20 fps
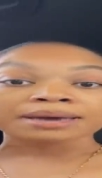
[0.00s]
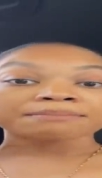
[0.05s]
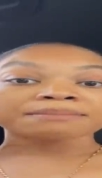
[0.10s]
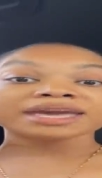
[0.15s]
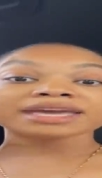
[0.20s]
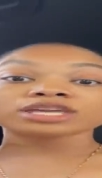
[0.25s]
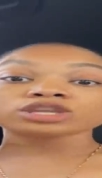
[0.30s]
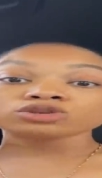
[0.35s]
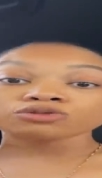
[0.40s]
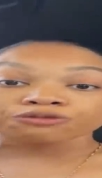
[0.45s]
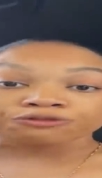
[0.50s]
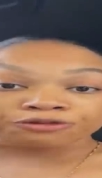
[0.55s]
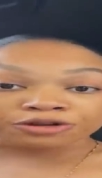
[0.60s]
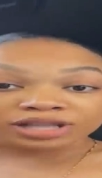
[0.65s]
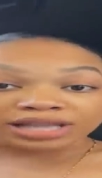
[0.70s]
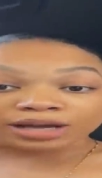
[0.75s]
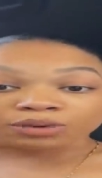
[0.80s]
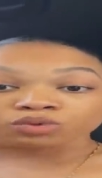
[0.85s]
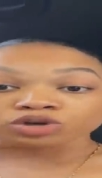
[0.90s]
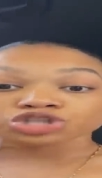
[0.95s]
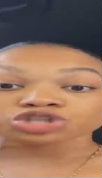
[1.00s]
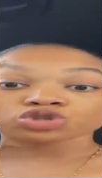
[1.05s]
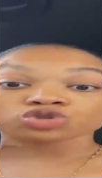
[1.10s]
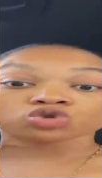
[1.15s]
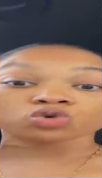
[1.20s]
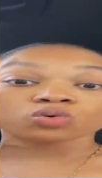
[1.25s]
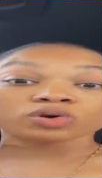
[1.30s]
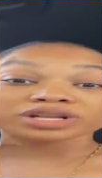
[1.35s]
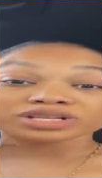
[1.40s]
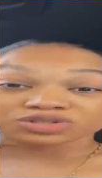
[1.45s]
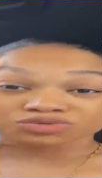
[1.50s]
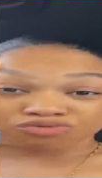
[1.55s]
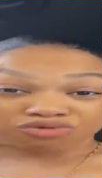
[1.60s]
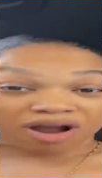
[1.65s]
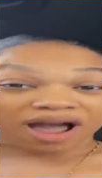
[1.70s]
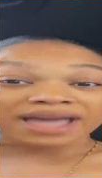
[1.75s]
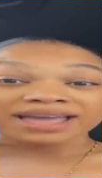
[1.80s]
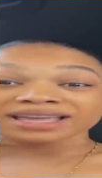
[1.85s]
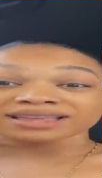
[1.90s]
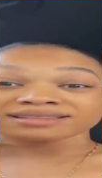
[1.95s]
making you feel like what you're doing is
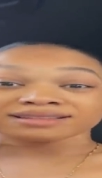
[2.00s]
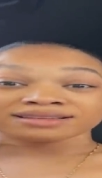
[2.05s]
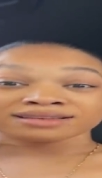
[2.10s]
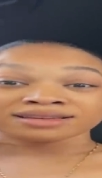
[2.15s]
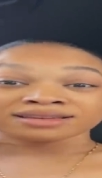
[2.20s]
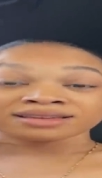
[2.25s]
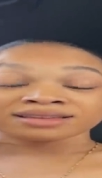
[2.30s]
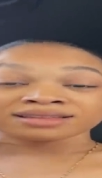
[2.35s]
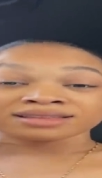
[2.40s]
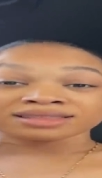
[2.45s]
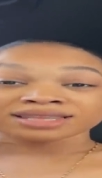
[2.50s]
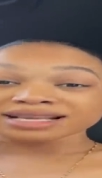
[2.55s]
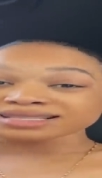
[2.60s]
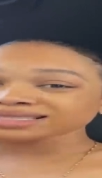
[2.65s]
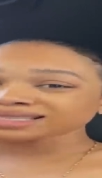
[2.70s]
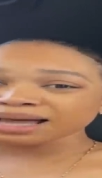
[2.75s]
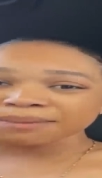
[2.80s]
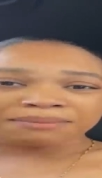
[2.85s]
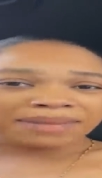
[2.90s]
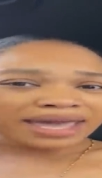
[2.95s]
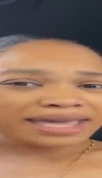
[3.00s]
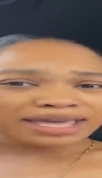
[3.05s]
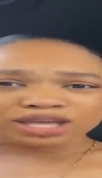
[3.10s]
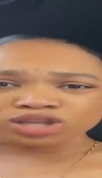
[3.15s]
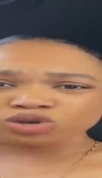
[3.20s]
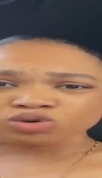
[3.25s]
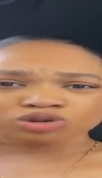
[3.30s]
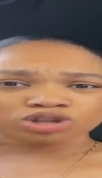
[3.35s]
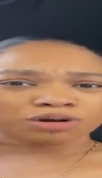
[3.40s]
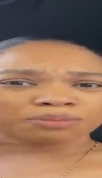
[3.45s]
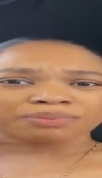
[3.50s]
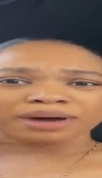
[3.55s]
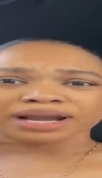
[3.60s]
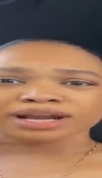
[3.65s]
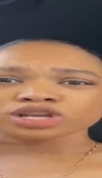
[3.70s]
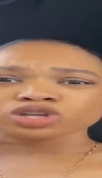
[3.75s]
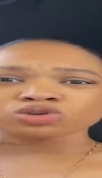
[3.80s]
right, that's not making you look better.